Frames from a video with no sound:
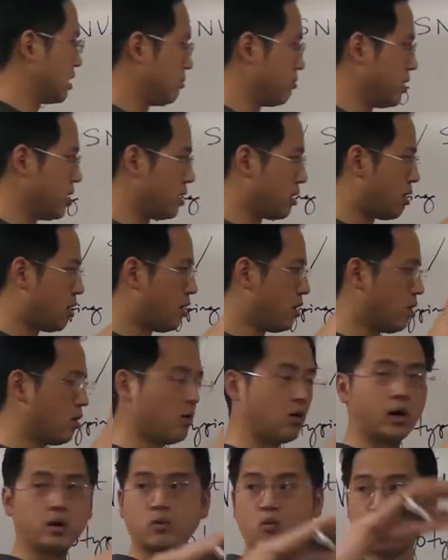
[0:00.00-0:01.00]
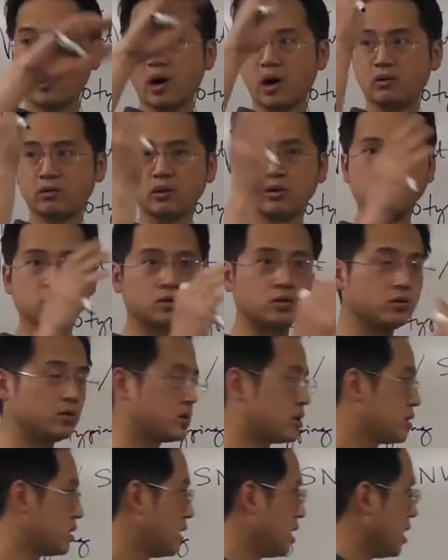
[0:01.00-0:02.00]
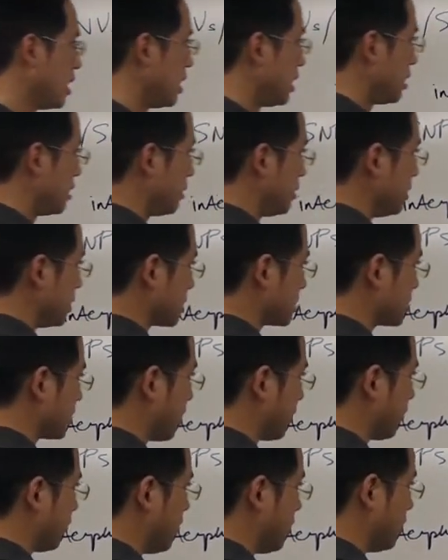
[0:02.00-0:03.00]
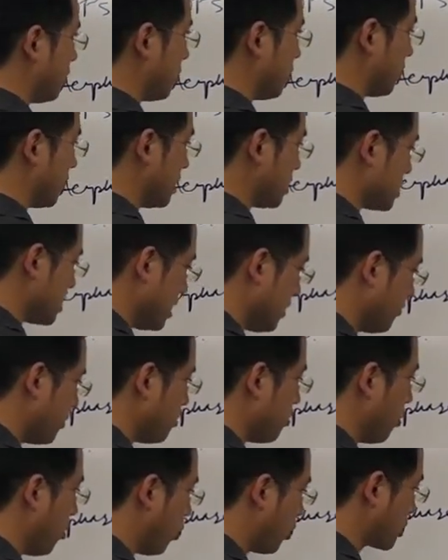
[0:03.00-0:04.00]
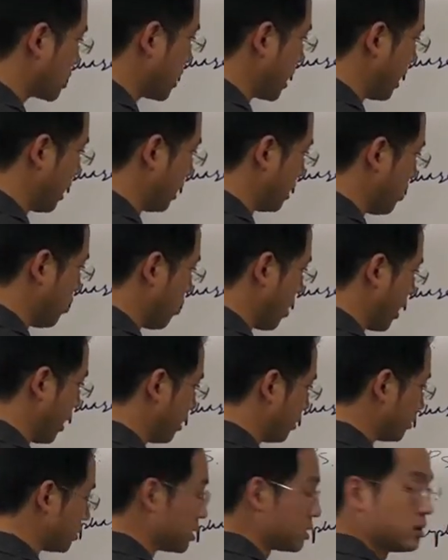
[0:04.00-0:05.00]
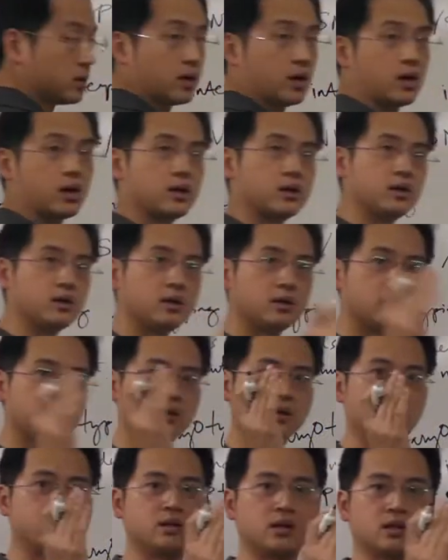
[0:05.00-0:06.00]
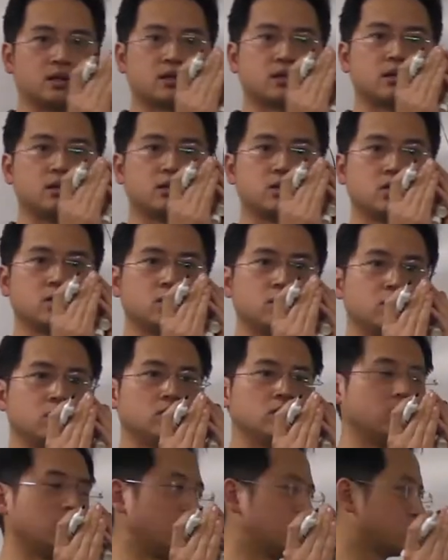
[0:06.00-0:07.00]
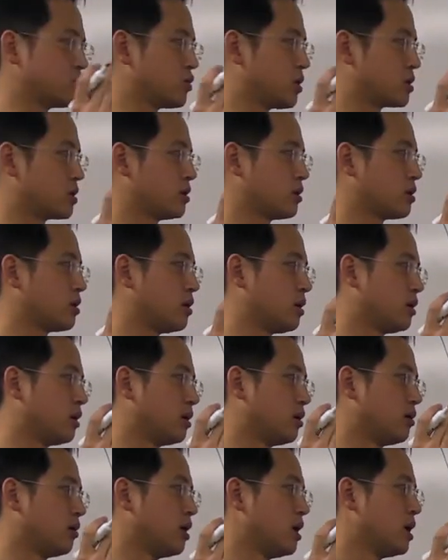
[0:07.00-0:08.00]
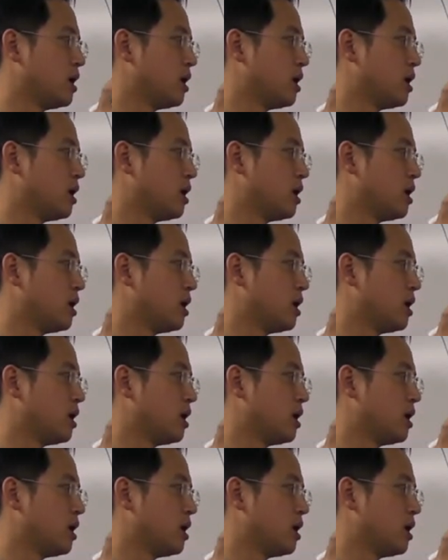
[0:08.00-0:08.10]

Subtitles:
of being all unwound and loose, this stuff here gets even more tightly wound and then condensed into a structure called